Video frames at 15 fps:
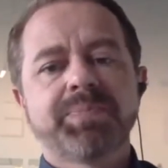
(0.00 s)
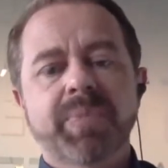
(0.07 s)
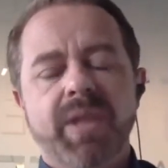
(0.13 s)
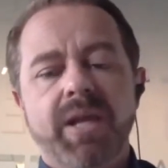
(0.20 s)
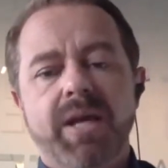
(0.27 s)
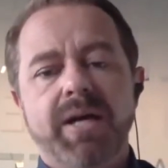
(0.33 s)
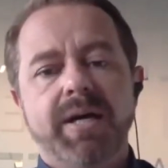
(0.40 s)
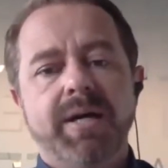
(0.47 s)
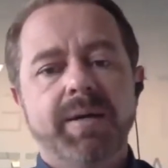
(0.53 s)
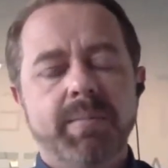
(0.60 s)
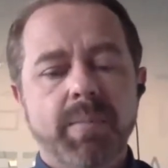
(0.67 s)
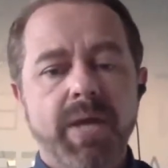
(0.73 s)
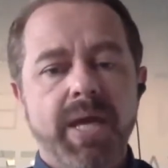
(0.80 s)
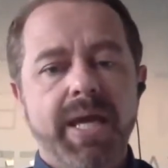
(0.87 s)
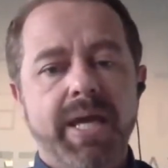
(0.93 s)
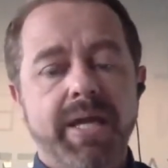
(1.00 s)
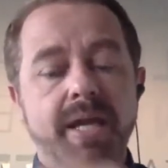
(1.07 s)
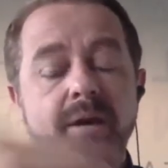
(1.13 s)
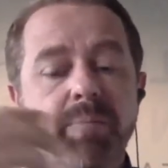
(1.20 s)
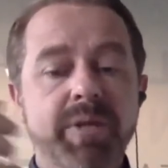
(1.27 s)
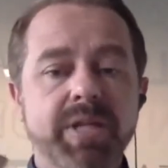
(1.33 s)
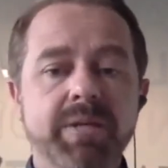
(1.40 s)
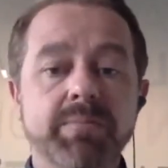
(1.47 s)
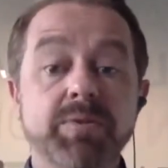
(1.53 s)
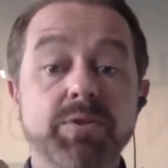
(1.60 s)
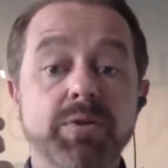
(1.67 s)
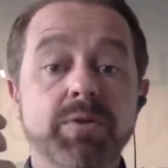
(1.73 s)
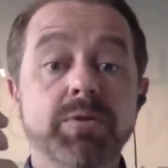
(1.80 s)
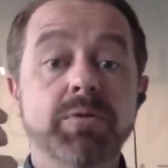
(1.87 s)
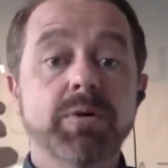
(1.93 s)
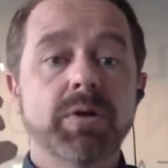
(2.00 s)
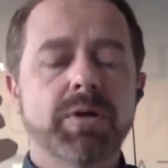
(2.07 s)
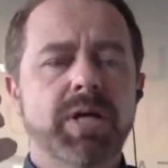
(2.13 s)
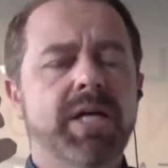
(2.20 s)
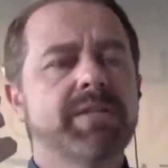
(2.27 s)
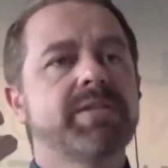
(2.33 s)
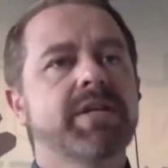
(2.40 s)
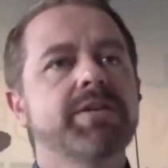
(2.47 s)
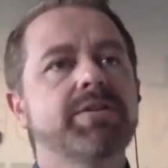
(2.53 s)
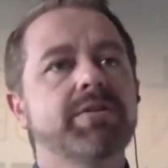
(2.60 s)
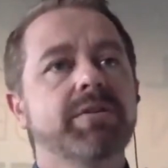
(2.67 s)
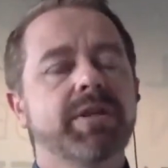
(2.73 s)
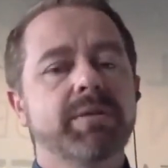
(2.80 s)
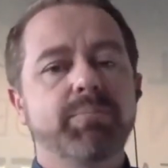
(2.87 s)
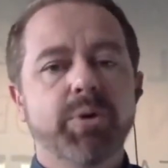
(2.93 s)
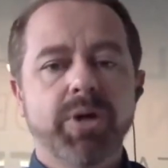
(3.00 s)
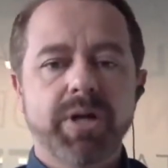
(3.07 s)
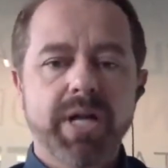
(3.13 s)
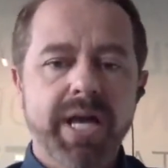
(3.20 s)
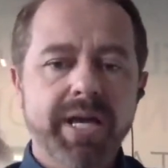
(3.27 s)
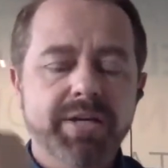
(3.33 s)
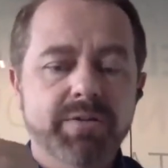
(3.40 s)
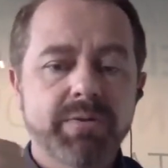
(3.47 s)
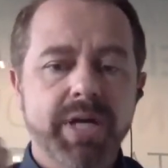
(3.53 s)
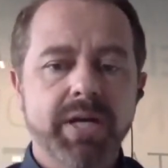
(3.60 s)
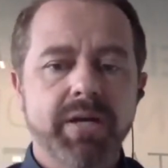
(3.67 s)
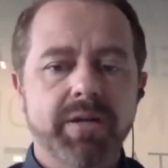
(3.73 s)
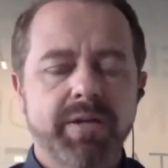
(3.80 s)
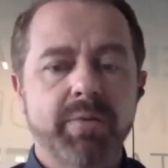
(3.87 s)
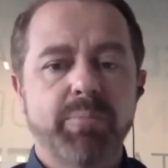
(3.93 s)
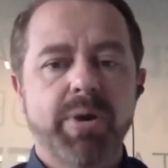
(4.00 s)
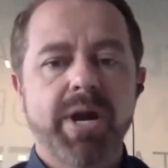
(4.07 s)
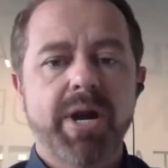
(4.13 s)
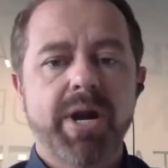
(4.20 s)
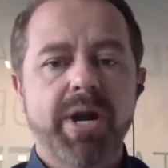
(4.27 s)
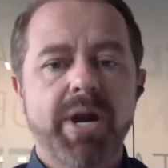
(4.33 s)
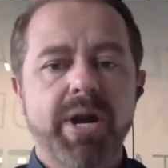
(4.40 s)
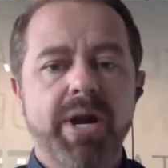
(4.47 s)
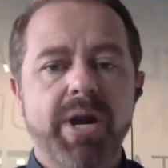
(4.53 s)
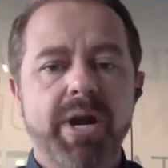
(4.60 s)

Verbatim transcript: um, and helping them to essentially put an x-ray on their practice